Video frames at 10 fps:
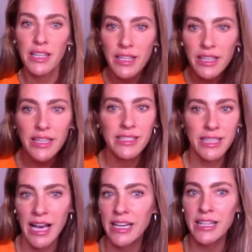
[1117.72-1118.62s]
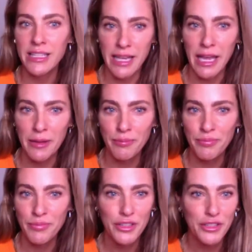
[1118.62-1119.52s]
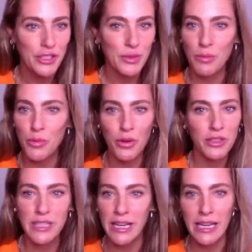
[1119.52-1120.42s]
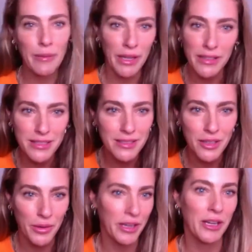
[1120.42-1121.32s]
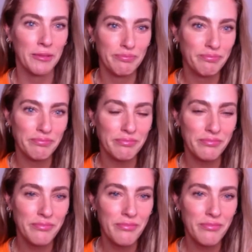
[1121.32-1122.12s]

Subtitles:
is kind of the same, just with more dynamics going on. Mm-hmm.